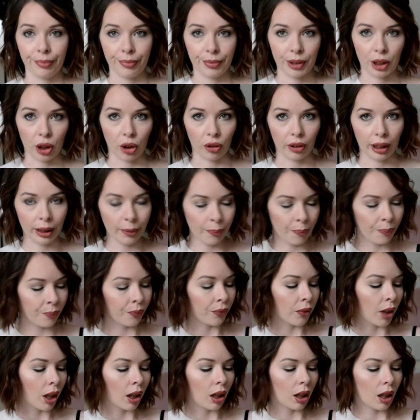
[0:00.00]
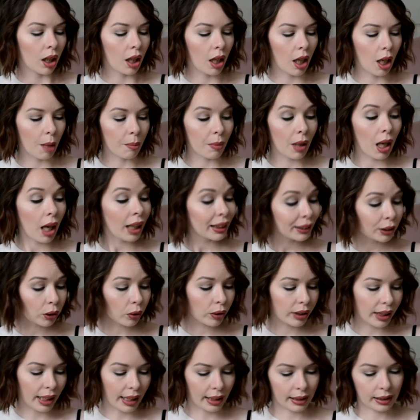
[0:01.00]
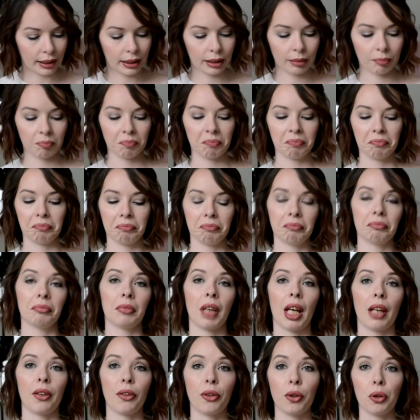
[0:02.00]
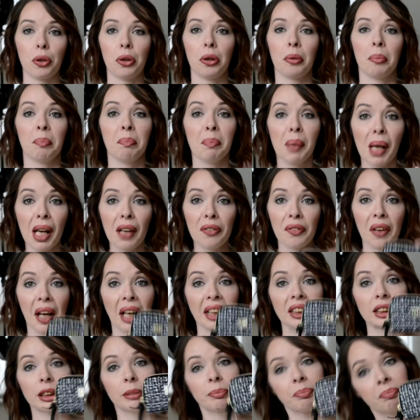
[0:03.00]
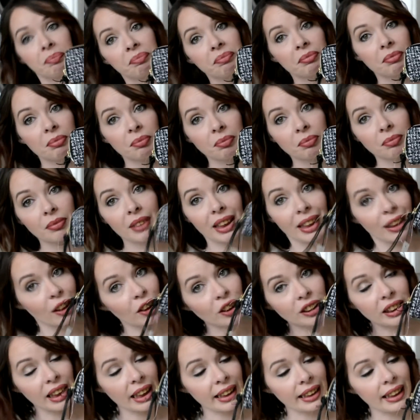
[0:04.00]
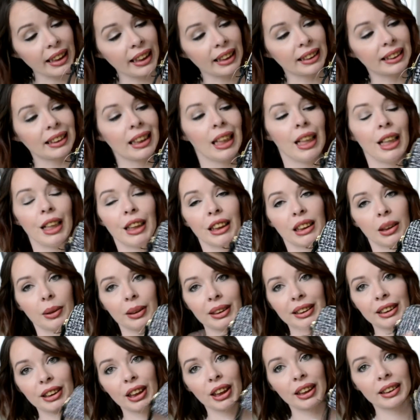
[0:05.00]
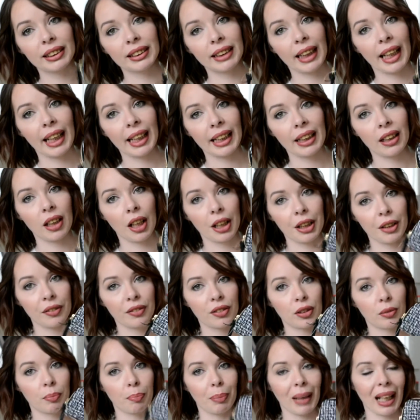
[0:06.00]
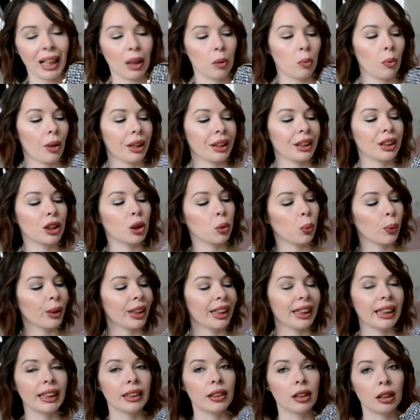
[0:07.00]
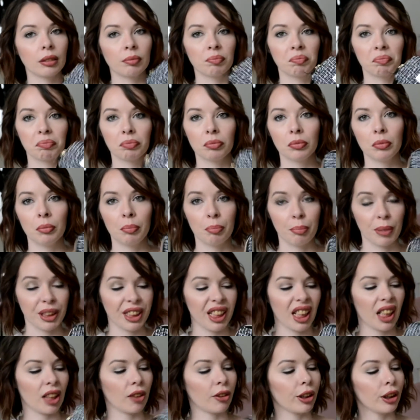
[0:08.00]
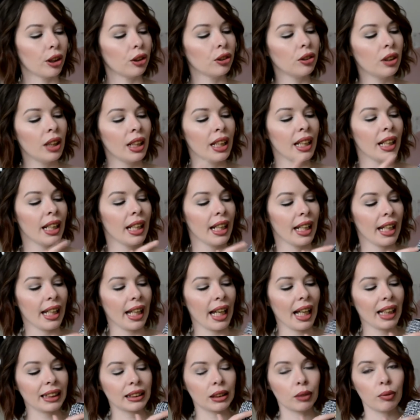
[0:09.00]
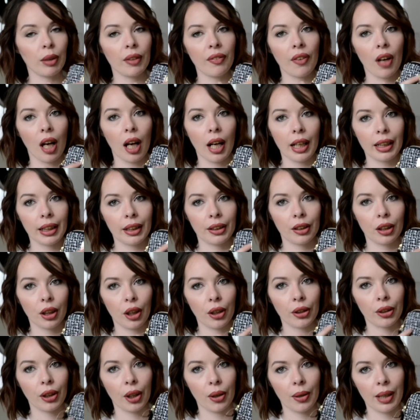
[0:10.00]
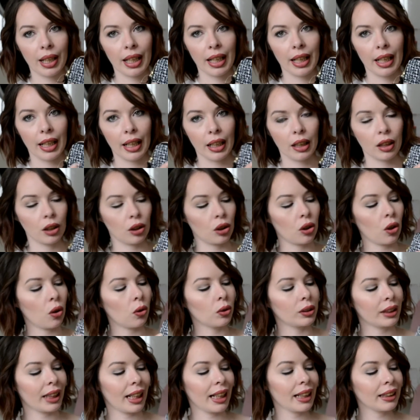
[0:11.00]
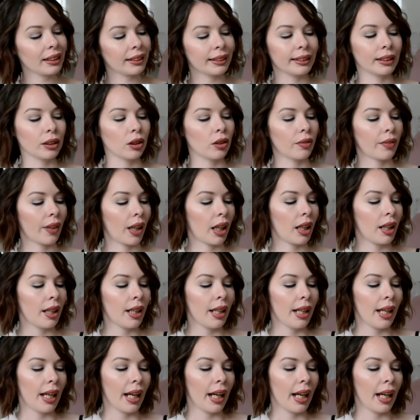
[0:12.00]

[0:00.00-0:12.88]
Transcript: Sorry. I saw this and thought, perfect. It looks like this. So it's just a kind of black and white tweed material. It has the River Island logo here in gold and silver.